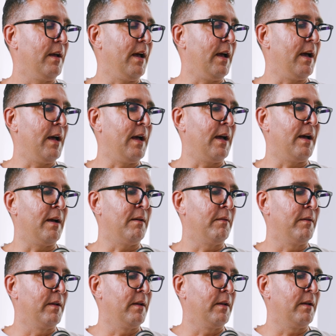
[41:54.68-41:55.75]
how
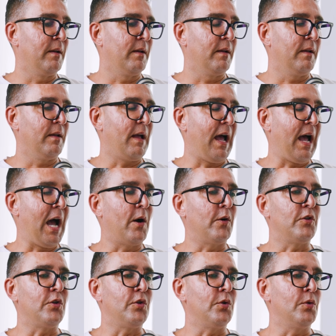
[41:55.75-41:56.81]

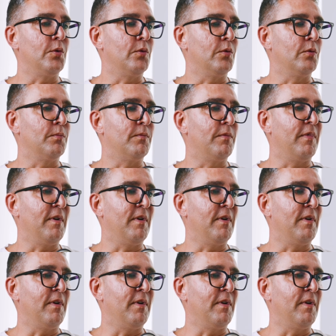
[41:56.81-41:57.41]
you